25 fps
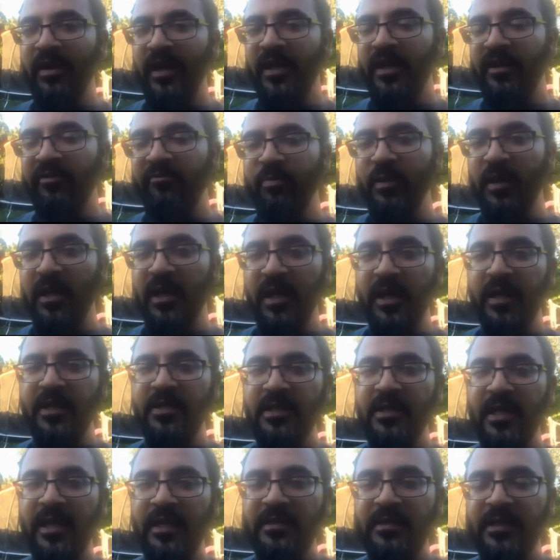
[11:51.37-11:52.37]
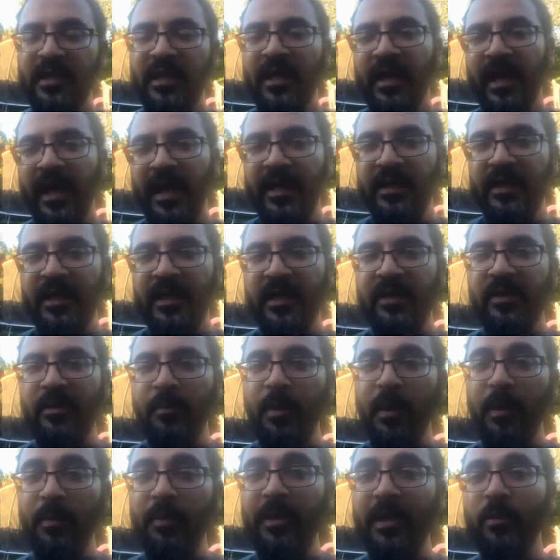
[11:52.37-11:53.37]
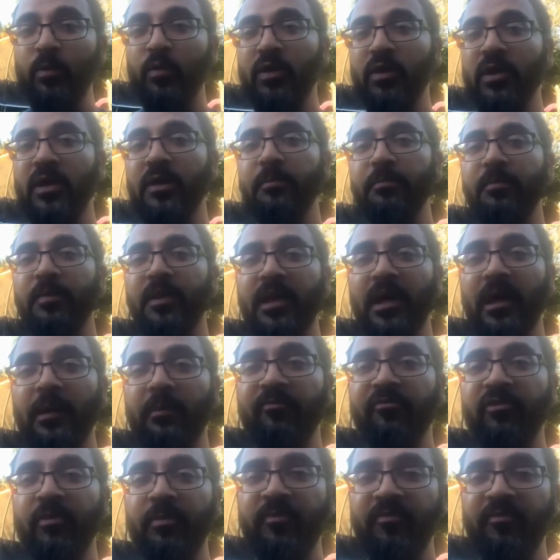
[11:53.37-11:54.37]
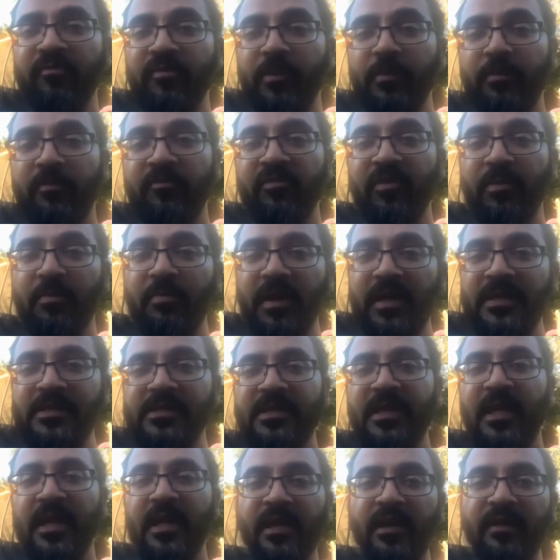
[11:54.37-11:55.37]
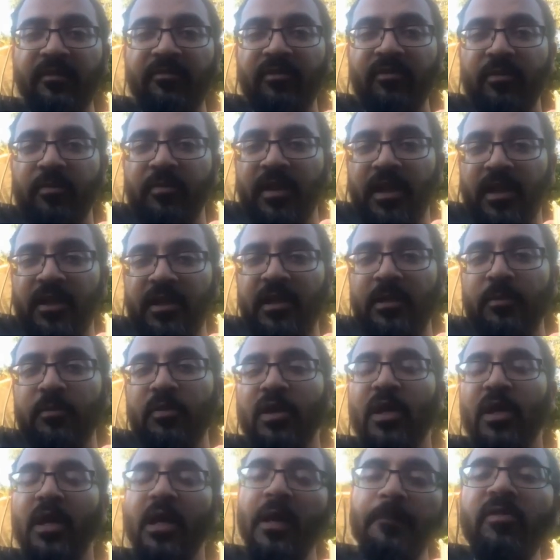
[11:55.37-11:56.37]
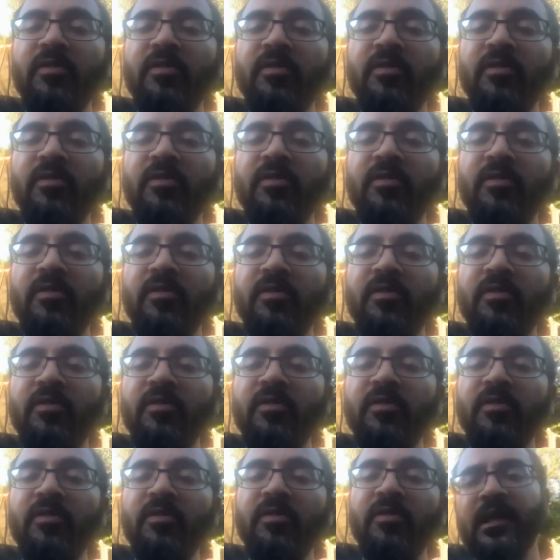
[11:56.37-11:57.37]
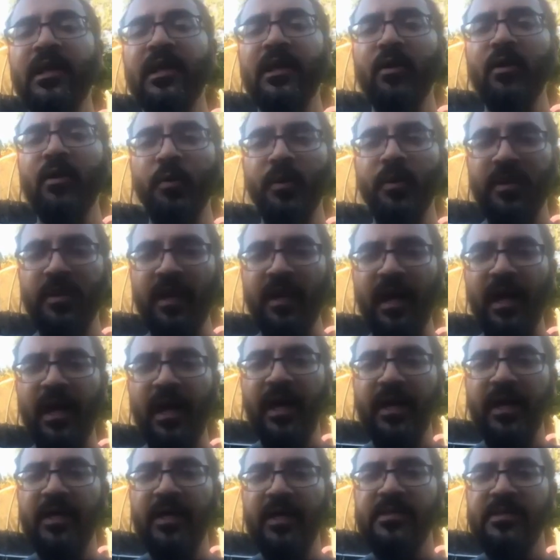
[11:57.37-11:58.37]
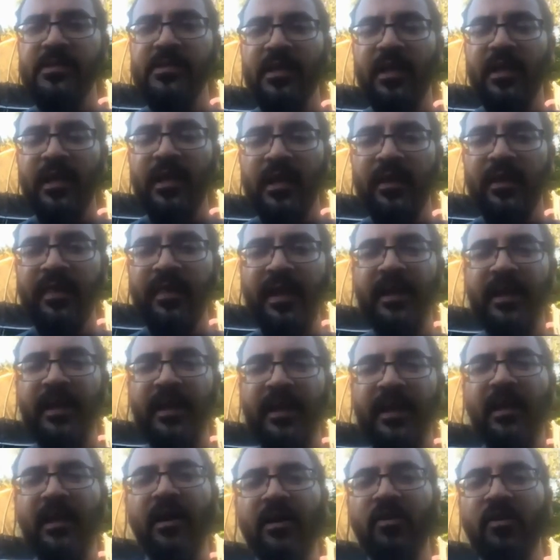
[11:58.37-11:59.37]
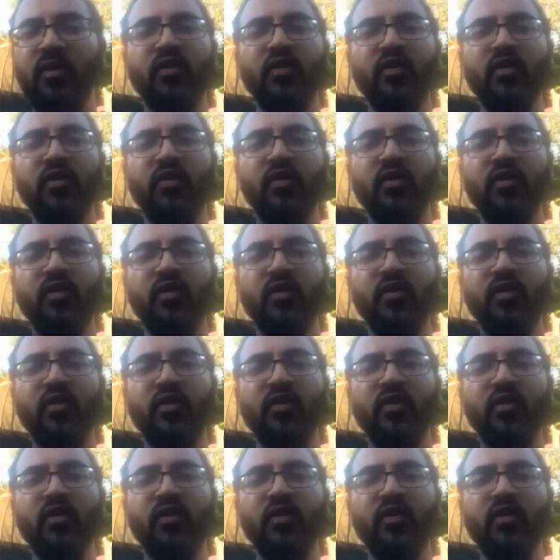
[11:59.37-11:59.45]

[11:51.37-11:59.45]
I leave behind and the people that will come from my son and from the other community, may he allow us to see with eyes that are not